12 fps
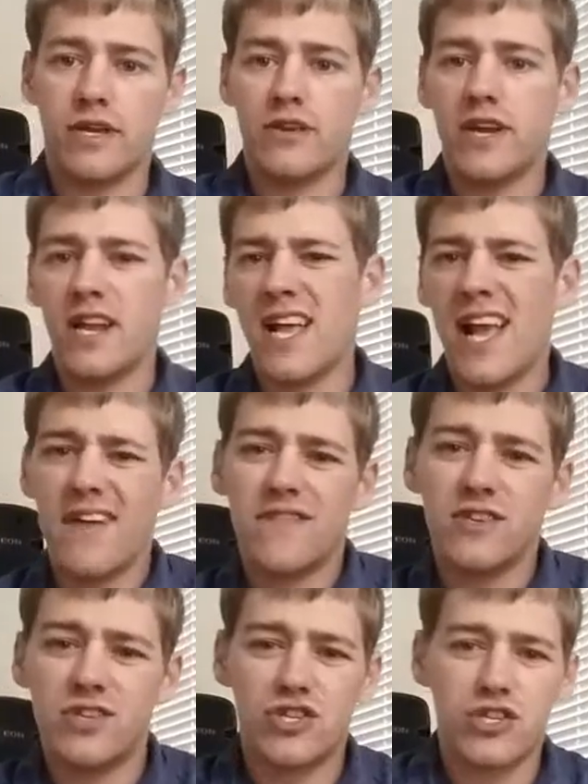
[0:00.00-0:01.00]
And you kind of have
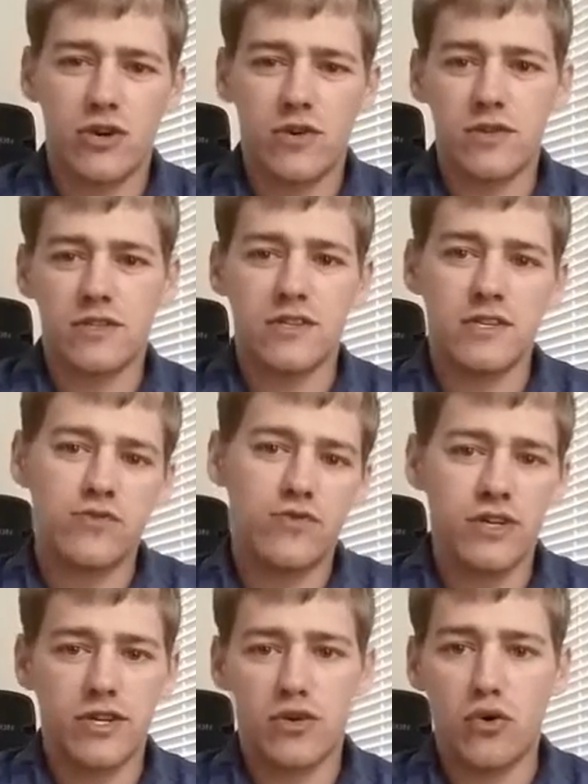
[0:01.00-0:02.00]
this show. It's
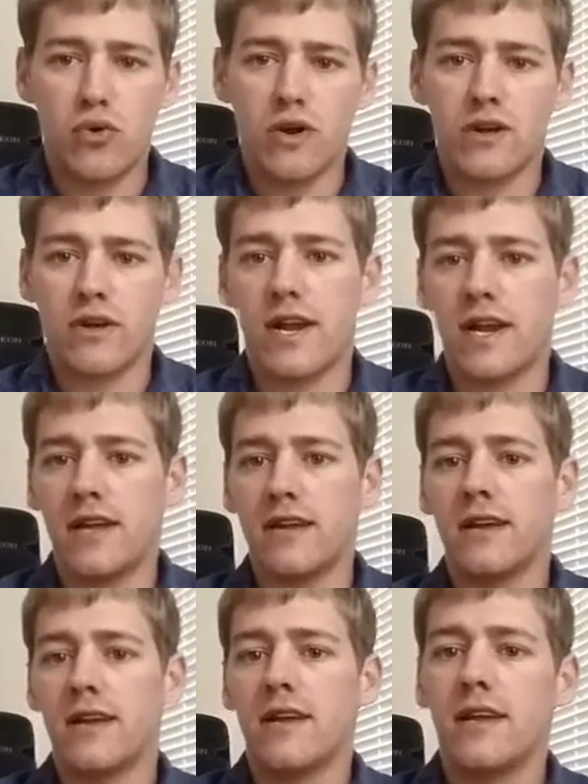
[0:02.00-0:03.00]
really cool, and it'll kind of,
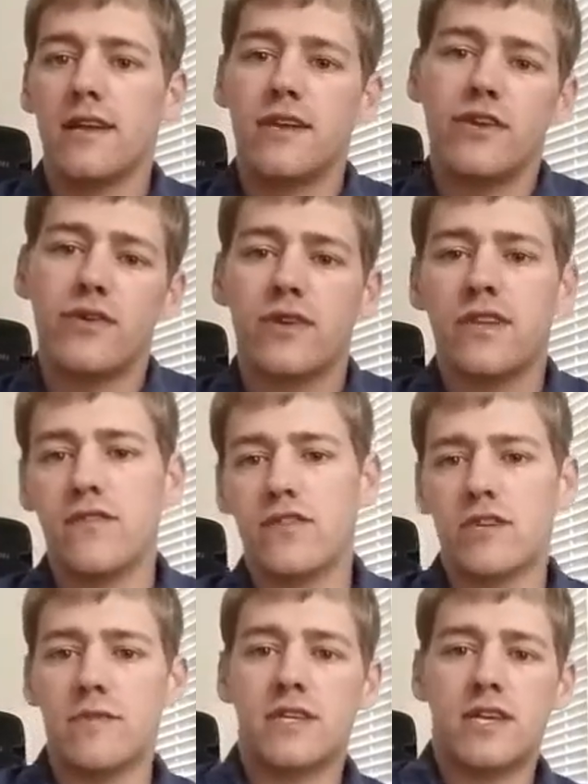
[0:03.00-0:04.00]
you know, give you
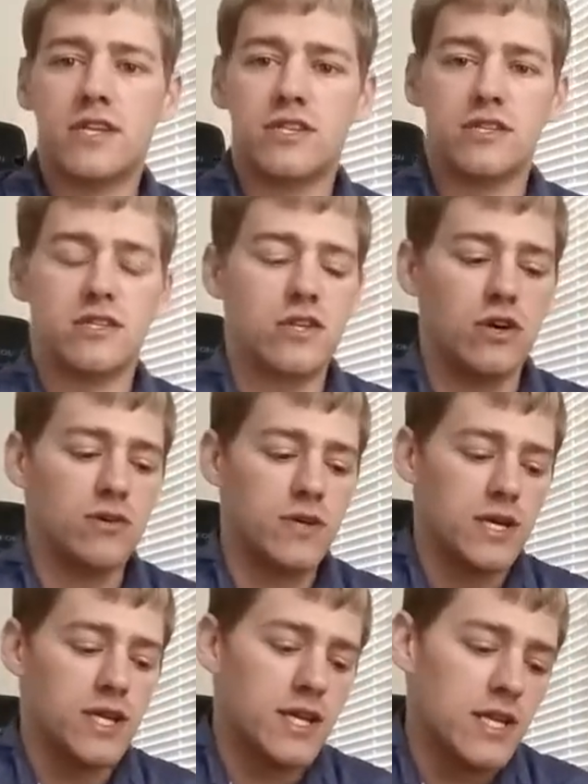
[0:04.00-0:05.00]
some attention. So
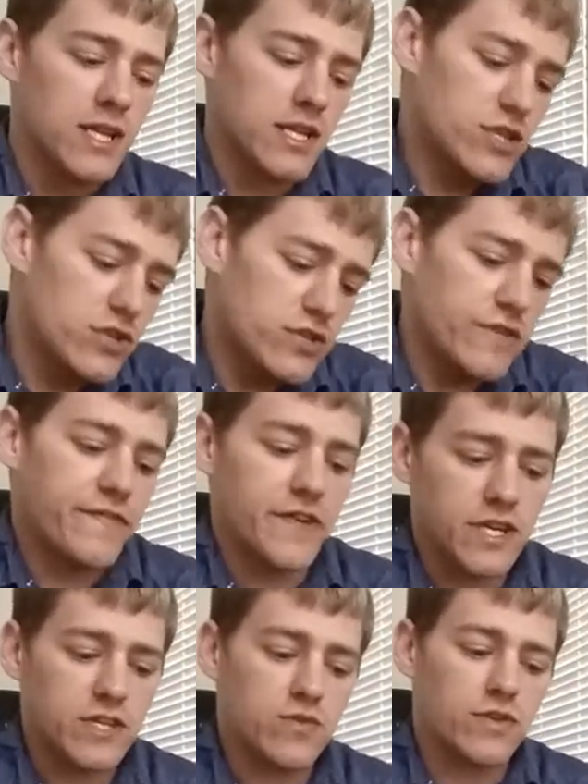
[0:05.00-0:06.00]
let's use the
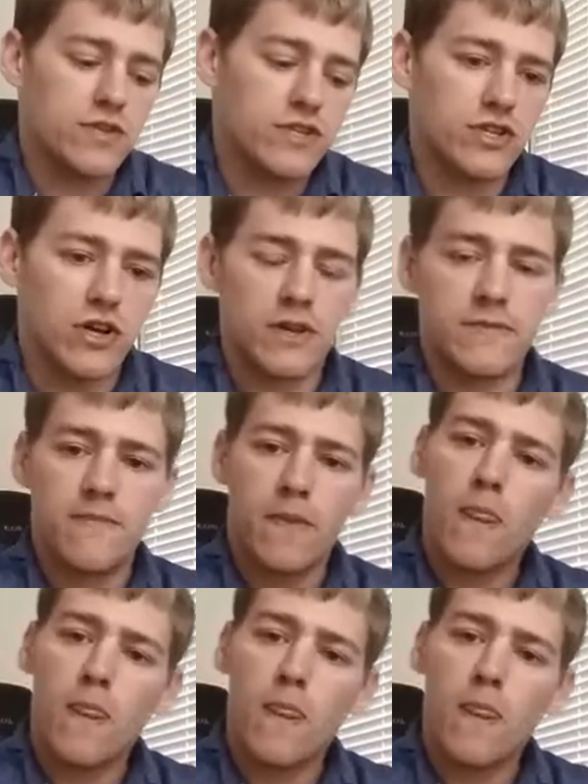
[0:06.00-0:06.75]
fitness one to start.